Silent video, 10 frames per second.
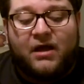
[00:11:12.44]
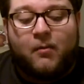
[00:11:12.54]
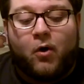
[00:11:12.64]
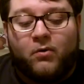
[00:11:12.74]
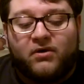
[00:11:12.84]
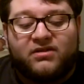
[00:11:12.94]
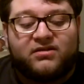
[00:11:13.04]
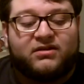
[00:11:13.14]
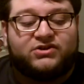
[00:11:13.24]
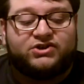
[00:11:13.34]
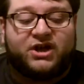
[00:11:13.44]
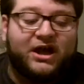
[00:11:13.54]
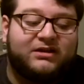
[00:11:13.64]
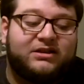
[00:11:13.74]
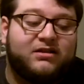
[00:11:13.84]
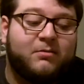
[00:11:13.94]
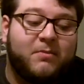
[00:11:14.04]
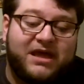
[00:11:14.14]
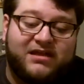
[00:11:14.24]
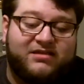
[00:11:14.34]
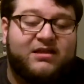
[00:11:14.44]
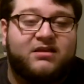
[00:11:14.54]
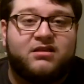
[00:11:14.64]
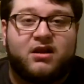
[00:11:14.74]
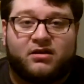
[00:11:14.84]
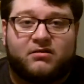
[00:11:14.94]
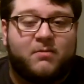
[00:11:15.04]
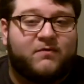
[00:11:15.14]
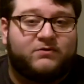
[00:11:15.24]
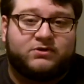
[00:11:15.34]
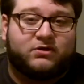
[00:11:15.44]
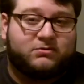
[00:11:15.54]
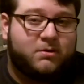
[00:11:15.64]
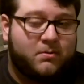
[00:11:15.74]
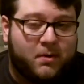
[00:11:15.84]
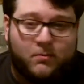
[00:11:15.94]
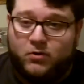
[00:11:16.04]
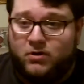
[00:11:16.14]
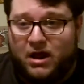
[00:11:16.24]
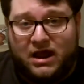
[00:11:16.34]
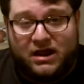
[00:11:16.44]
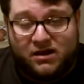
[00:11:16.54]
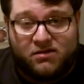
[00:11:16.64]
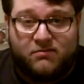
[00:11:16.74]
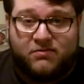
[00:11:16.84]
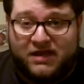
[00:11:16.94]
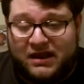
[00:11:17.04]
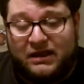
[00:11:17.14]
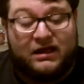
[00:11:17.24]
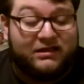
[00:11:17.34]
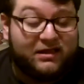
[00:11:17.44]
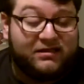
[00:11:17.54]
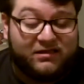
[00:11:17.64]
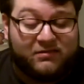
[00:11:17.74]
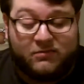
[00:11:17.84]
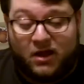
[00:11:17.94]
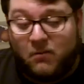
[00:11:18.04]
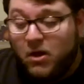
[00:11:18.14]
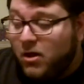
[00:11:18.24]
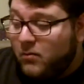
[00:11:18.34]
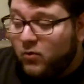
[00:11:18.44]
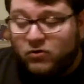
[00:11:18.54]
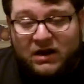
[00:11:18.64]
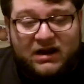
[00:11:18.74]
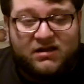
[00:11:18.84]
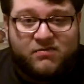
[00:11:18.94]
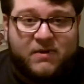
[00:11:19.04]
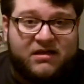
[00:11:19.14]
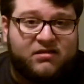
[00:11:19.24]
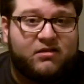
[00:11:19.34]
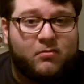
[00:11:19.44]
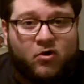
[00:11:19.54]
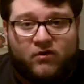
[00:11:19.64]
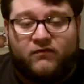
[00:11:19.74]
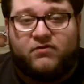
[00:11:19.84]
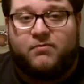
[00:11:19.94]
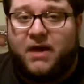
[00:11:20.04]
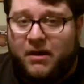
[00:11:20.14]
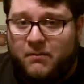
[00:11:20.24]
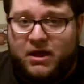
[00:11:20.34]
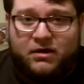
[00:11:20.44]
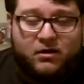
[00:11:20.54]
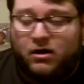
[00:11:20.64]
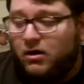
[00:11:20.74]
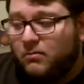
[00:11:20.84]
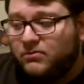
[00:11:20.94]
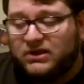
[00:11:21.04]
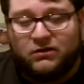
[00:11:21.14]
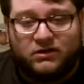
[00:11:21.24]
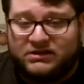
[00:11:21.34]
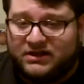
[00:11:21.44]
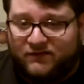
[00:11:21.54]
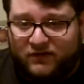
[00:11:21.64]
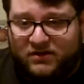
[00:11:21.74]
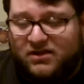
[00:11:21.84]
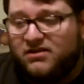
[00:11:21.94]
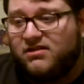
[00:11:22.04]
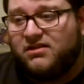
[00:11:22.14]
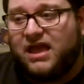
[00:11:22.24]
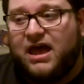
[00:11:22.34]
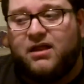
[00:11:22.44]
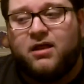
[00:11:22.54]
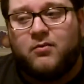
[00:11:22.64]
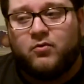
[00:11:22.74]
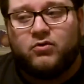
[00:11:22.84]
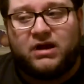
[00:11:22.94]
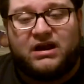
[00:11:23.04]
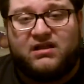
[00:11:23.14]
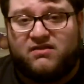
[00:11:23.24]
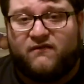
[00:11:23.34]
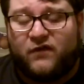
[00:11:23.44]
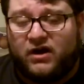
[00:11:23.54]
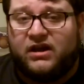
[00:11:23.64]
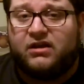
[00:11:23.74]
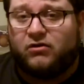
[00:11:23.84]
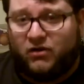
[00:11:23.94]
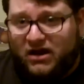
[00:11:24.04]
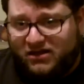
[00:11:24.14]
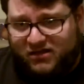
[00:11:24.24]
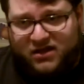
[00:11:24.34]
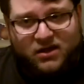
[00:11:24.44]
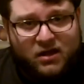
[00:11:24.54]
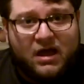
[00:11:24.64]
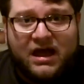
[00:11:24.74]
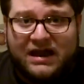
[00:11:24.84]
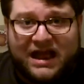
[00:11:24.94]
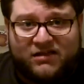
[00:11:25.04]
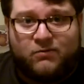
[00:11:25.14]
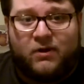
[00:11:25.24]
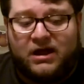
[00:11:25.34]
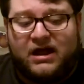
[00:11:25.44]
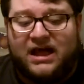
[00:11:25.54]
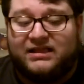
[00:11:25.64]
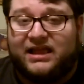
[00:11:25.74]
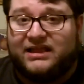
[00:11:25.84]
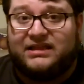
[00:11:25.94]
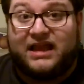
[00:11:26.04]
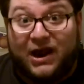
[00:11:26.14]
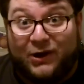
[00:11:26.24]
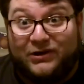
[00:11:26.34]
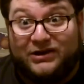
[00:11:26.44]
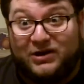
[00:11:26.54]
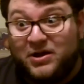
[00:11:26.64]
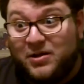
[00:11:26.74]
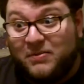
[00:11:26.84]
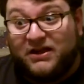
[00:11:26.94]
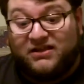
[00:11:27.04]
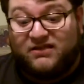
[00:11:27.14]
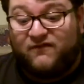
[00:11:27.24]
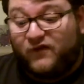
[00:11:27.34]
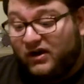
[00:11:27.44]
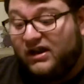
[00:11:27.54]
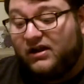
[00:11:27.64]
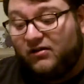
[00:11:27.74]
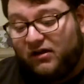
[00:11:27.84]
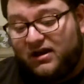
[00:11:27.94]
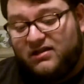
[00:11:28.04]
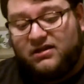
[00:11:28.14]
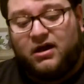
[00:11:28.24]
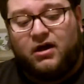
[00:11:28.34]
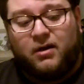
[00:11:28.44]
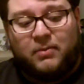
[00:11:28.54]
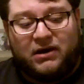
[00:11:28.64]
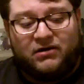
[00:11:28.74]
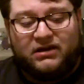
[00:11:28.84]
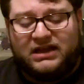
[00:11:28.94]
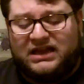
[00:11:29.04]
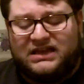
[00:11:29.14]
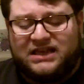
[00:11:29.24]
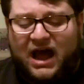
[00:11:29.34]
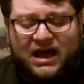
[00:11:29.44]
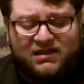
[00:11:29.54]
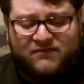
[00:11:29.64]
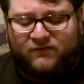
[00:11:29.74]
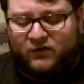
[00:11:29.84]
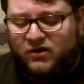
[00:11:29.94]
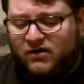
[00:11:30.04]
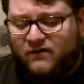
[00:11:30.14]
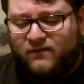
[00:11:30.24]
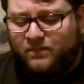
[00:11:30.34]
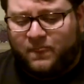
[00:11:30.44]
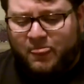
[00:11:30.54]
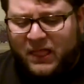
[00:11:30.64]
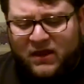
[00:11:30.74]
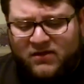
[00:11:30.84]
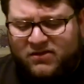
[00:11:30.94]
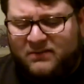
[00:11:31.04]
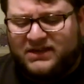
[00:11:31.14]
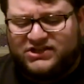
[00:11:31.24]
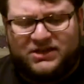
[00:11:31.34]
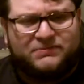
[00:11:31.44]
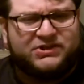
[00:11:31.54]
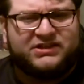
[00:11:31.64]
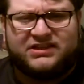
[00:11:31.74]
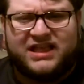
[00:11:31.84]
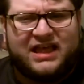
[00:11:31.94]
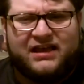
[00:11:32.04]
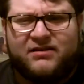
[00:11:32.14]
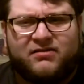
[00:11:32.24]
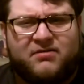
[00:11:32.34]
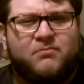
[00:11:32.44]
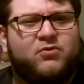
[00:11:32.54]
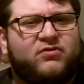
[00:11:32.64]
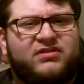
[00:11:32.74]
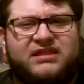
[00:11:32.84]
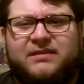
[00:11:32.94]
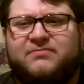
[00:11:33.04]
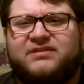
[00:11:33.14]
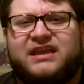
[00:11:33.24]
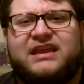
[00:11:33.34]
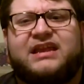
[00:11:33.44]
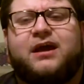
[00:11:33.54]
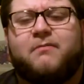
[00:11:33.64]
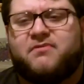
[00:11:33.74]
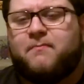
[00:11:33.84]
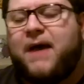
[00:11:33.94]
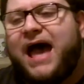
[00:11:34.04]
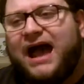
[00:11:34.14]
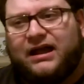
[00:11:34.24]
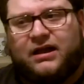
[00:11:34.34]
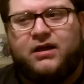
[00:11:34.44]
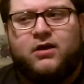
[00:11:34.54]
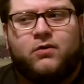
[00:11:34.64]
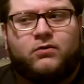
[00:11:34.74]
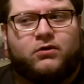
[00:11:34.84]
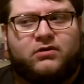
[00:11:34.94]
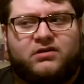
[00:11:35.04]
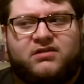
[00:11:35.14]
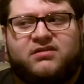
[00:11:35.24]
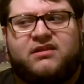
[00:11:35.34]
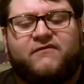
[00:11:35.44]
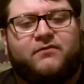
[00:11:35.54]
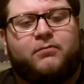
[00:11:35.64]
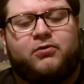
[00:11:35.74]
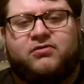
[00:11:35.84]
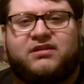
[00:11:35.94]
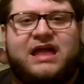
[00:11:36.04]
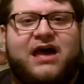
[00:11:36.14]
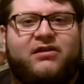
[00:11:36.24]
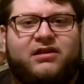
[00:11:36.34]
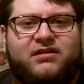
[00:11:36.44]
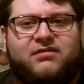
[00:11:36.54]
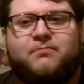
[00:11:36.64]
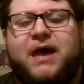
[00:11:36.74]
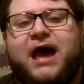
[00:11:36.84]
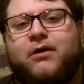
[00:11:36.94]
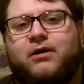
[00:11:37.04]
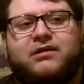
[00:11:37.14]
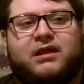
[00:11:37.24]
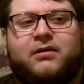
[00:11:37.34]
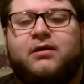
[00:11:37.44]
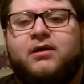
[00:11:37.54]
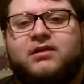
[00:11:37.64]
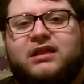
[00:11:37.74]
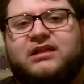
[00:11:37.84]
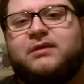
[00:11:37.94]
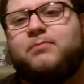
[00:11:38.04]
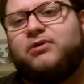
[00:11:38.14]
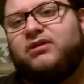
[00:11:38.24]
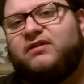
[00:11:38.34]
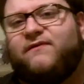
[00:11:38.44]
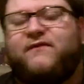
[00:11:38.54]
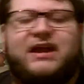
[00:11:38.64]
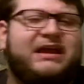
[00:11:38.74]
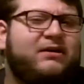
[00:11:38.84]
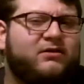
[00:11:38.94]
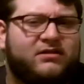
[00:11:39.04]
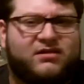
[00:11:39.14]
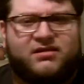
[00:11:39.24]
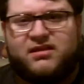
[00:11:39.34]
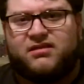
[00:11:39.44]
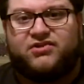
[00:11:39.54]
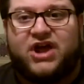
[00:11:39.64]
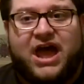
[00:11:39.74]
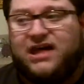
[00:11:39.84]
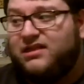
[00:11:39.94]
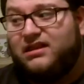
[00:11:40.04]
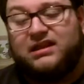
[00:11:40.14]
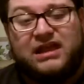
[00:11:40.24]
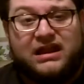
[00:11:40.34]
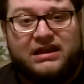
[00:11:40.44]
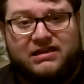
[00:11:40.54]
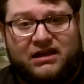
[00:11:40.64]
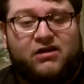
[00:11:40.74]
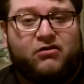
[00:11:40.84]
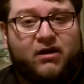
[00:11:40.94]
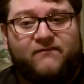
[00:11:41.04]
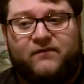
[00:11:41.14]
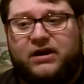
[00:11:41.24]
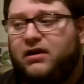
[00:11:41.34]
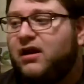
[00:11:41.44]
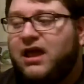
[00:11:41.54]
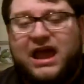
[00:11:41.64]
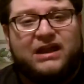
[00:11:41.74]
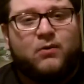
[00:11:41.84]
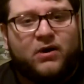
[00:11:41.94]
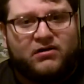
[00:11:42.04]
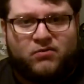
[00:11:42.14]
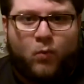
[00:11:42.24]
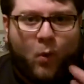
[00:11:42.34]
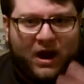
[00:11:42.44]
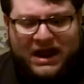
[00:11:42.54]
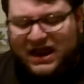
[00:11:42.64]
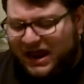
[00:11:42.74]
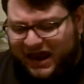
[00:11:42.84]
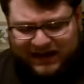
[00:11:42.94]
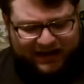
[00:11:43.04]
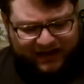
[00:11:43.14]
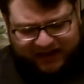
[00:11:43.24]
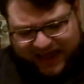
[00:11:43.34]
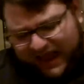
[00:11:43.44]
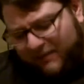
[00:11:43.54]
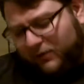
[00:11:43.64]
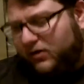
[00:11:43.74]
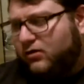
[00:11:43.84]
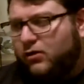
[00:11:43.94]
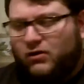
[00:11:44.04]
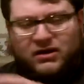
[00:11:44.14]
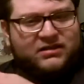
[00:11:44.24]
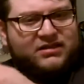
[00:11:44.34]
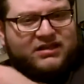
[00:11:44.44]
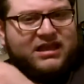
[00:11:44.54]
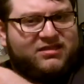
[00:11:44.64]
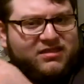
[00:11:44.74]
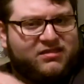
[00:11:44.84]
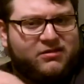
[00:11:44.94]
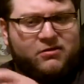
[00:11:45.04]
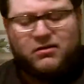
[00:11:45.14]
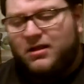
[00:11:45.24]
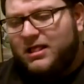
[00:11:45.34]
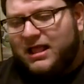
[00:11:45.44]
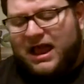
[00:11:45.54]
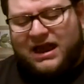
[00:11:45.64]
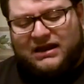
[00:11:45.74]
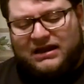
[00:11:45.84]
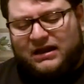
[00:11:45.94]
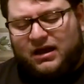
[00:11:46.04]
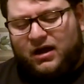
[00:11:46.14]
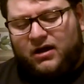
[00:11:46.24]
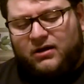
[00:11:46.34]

am always shocked and amazed that none of them ever talk to me about Moon Knight, and it's upsetting at the same time. Moon Knight is basically Marvel's Batman. The only difference is that Moon Knight is fucking crazy. And that's why I like the character, because he's fucking crazy. Apparently he dies in front of some Egyptian thing, some moon-themed thing, and he comes back with all these different personalities and power and like the ability to fight and all this jazz, and he's like a crime fighter, and he wears white and like a cape or a cloak, and in this case a suit, and he